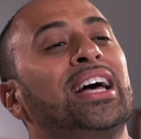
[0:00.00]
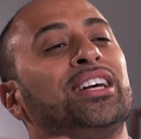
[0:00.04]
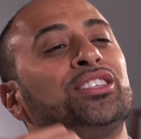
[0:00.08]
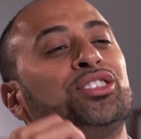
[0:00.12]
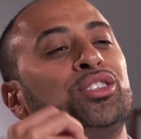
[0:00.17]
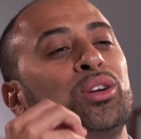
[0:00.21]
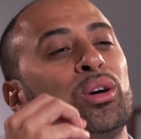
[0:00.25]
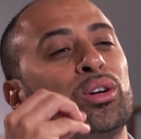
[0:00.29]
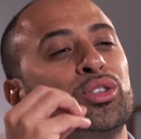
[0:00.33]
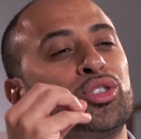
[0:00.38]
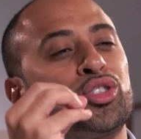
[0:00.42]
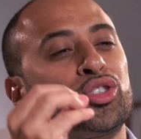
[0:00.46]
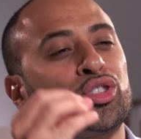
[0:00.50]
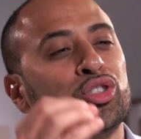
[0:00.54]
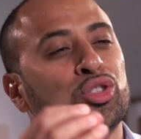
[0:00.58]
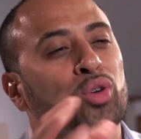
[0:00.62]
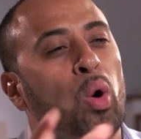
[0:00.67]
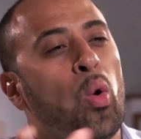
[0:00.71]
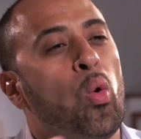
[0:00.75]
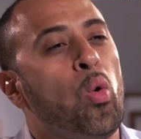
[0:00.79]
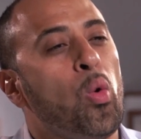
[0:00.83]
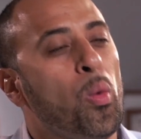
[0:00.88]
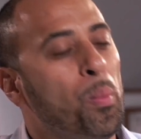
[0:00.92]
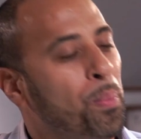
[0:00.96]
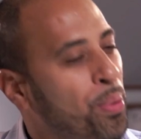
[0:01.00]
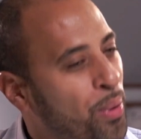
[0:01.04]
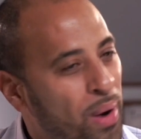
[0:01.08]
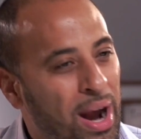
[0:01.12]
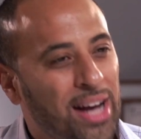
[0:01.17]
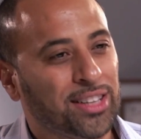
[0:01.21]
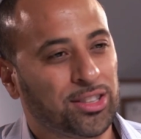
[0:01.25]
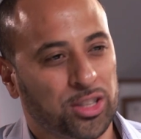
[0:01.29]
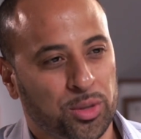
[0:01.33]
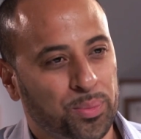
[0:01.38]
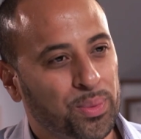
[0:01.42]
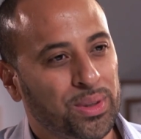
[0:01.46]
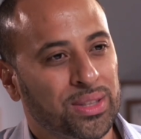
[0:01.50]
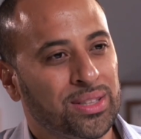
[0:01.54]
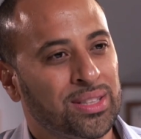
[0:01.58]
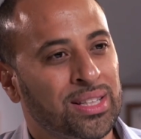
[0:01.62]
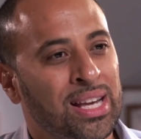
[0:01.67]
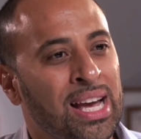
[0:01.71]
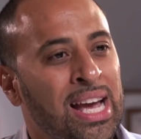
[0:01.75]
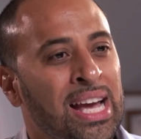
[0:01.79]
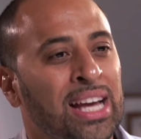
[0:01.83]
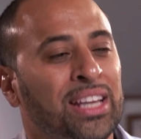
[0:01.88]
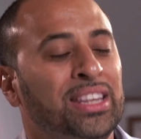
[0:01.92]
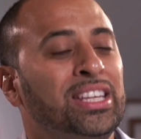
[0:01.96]
as your soul
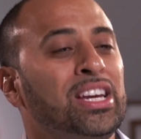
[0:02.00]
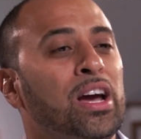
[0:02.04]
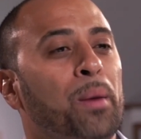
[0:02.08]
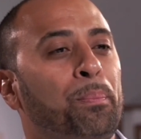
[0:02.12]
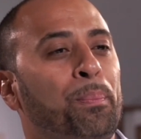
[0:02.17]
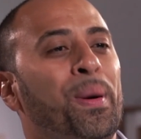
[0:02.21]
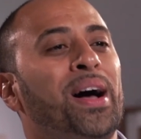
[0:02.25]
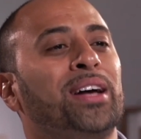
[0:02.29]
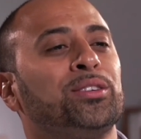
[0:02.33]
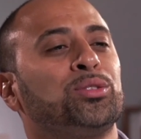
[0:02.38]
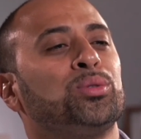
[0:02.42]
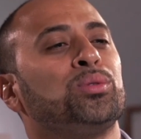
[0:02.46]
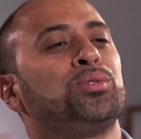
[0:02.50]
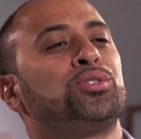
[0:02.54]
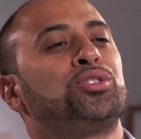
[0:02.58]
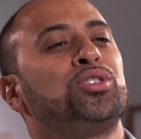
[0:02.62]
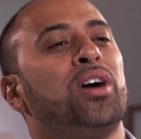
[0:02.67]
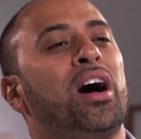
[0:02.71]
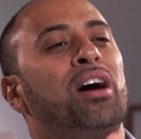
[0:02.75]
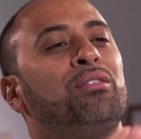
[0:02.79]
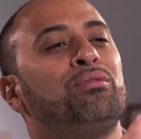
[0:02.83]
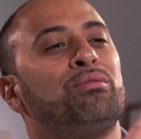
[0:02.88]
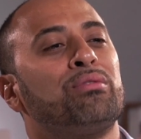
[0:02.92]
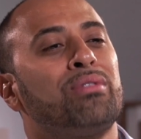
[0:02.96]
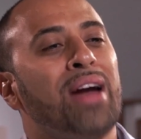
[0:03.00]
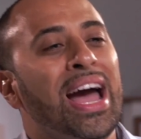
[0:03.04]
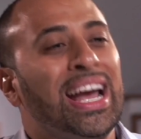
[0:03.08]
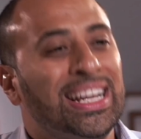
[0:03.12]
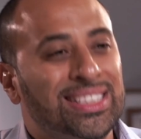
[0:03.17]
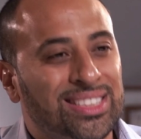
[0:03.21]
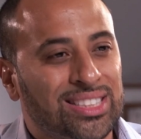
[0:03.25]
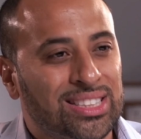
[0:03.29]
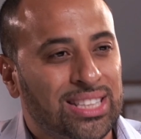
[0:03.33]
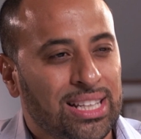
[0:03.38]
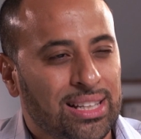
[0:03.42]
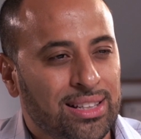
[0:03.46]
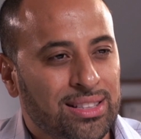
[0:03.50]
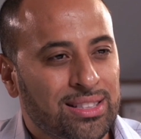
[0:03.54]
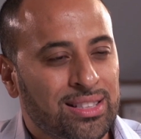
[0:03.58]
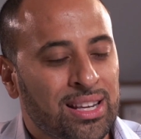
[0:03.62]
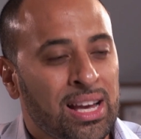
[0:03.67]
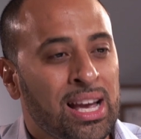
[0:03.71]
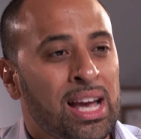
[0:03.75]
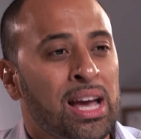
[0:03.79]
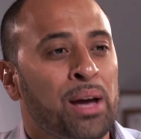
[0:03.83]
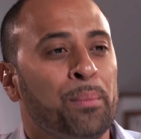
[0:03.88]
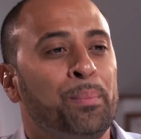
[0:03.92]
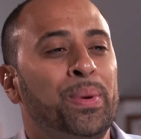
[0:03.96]
prospers. The Apostle John writes
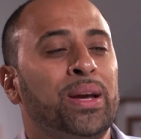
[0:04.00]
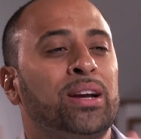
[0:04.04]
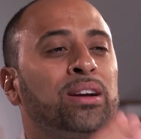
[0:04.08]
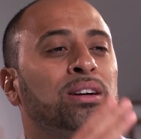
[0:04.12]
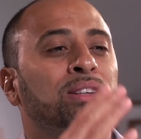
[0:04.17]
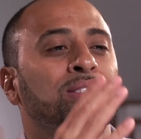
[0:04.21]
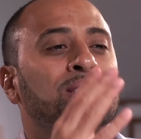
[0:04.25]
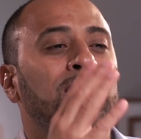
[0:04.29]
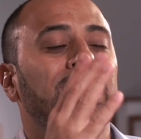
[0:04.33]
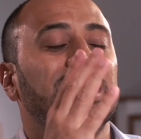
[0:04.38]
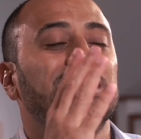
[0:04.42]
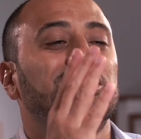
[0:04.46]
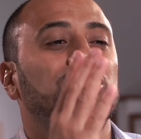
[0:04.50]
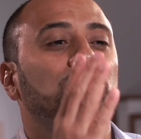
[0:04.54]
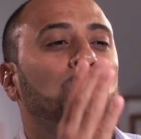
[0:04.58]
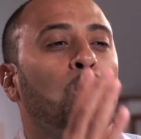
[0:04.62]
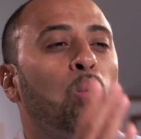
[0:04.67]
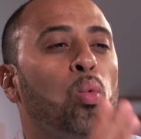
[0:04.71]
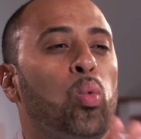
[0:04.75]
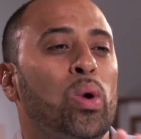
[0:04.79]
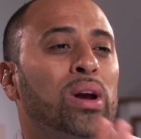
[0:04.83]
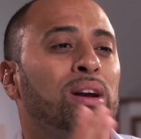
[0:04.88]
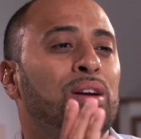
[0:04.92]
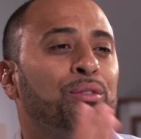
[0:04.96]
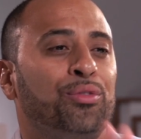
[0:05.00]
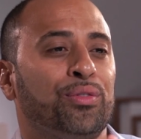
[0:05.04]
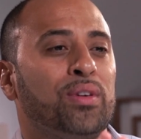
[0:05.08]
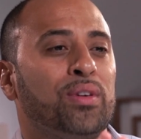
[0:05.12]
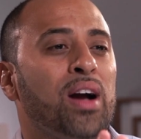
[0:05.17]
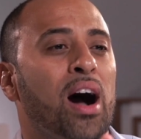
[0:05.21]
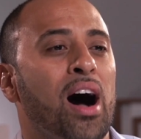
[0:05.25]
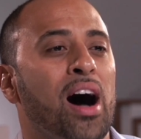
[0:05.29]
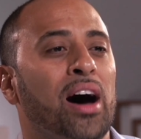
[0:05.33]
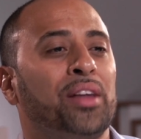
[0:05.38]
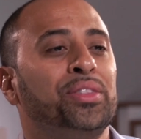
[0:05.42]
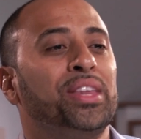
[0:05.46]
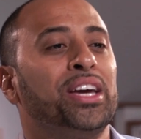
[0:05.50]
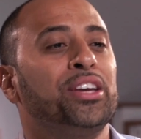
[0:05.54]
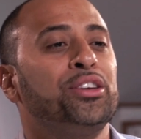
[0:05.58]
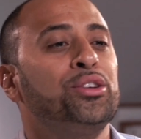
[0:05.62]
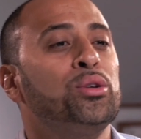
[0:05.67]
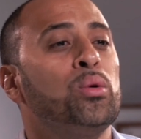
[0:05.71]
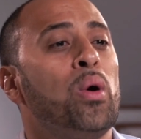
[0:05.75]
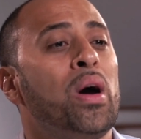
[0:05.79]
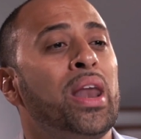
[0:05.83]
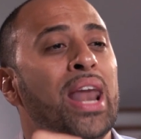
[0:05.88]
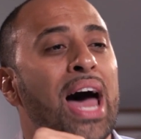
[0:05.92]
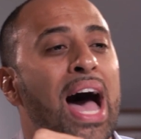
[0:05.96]
this because it's the will of God that
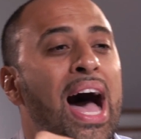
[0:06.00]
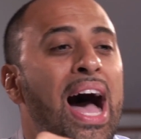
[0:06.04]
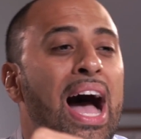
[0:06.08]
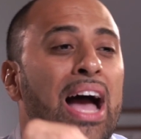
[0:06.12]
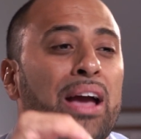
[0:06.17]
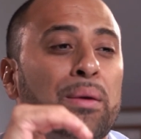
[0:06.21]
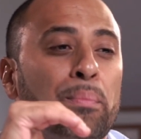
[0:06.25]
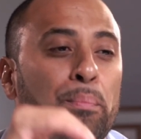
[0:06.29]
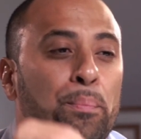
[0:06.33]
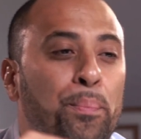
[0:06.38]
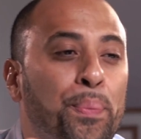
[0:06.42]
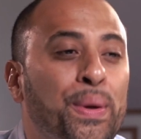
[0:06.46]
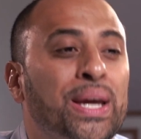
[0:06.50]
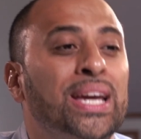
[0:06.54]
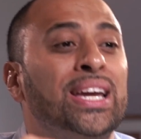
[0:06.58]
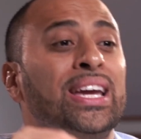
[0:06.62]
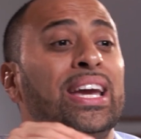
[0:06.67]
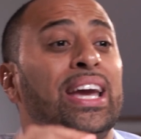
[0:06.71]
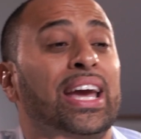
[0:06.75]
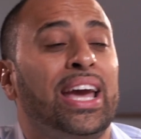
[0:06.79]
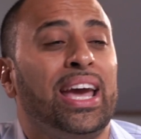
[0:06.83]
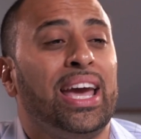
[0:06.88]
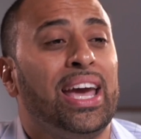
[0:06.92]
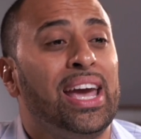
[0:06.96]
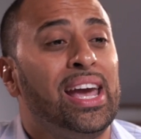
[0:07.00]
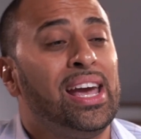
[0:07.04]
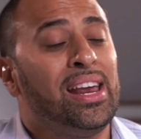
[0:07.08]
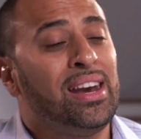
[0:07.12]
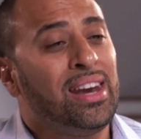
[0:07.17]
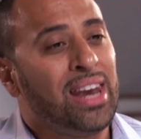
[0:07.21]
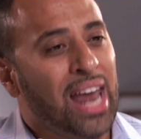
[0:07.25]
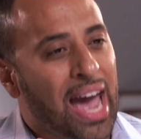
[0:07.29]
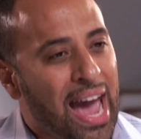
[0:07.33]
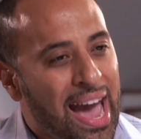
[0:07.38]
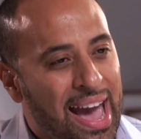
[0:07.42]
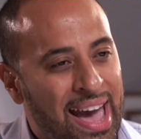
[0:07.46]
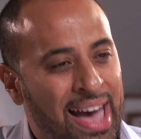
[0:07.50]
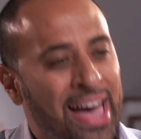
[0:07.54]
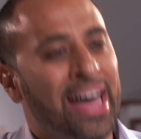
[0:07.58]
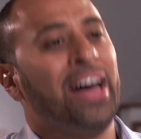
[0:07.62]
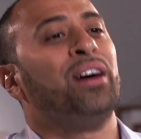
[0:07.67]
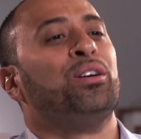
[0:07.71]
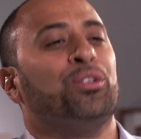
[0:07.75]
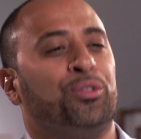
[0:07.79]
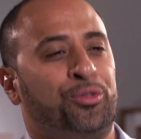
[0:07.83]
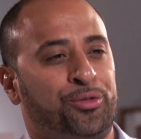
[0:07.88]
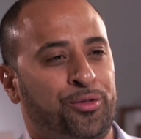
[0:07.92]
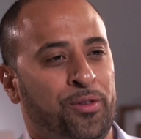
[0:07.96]
you and I be in
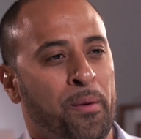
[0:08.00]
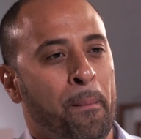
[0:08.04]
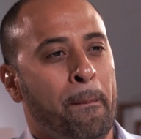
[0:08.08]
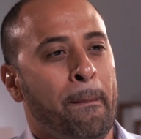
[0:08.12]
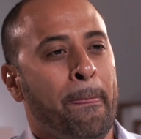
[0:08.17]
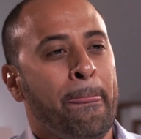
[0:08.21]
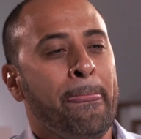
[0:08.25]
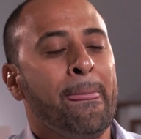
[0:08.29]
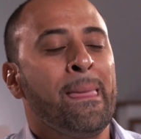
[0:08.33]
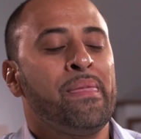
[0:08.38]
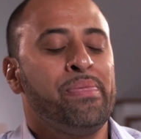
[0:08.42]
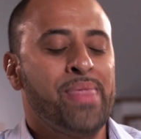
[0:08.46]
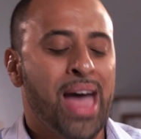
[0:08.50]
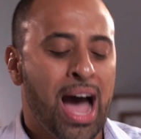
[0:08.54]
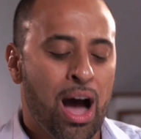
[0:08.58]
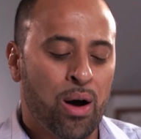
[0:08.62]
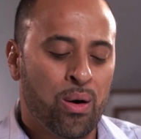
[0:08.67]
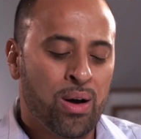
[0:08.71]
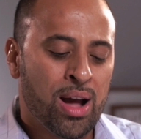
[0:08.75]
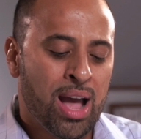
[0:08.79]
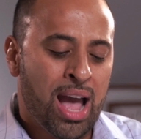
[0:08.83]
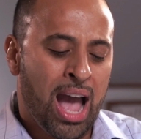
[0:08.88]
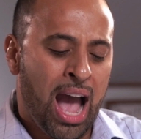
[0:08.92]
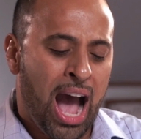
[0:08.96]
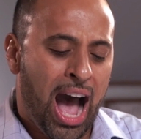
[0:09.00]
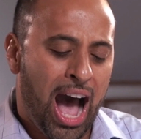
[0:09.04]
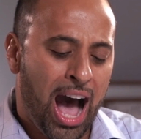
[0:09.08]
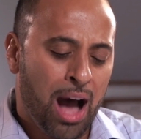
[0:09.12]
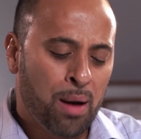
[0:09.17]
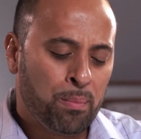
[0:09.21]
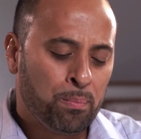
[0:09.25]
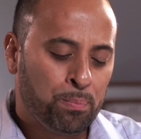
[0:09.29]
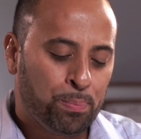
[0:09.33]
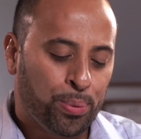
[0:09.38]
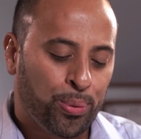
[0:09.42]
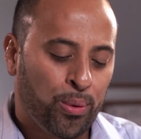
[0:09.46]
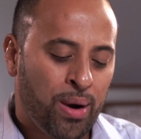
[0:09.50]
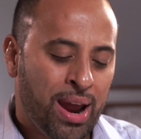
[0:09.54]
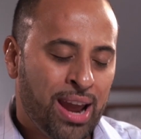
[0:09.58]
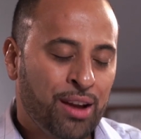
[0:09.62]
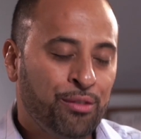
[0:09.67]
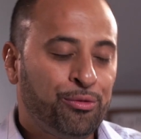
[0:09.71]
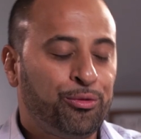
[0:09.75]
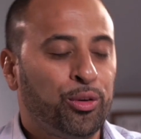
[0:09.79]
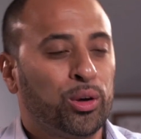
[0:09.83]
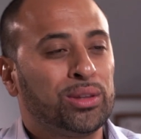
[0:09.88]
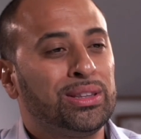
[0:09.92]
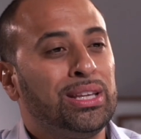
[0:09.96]
health. Now, I'm
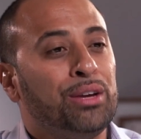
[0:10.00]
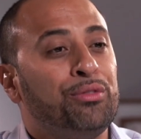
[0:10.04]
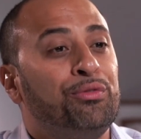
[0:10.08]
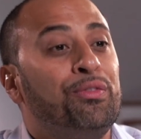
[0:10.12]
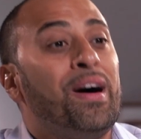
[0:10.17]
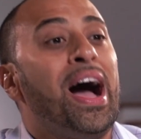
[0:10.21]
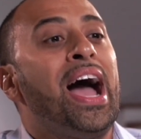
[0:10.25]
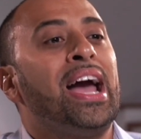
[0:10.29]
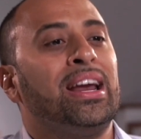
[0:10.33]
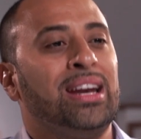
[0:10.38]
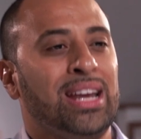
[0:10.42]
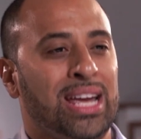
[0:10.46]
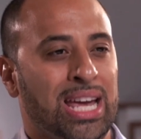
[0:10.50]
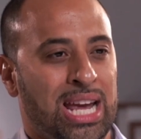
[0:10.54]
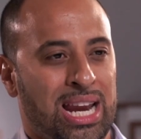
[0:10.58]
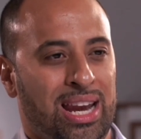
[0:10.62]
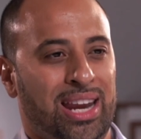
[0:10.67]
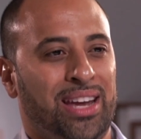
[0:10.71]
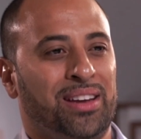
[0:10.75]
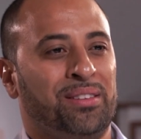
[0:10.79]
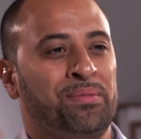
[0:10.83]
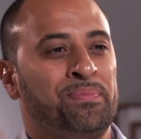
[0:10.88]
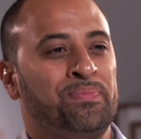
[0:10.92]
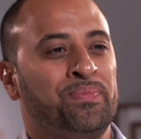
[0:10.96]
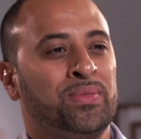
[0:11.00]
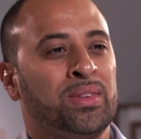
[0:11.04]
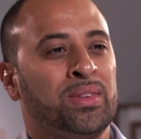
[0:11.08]
praying for divine healing,